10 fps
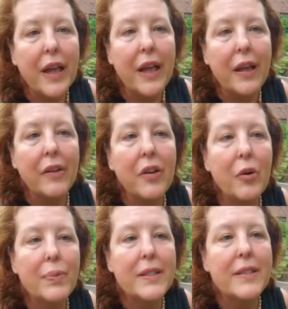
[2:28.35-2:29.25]
and
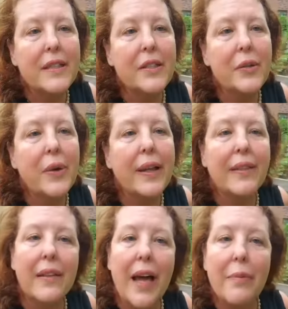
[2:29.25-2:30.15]
hope to see you at
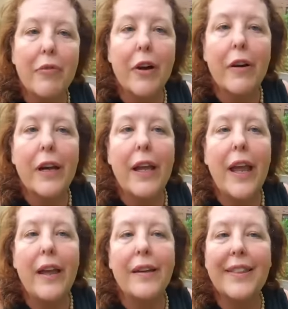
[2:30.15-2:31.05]
the library
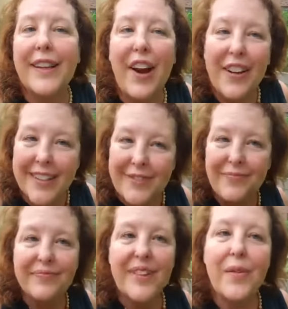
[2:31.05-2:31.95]
and at the garden.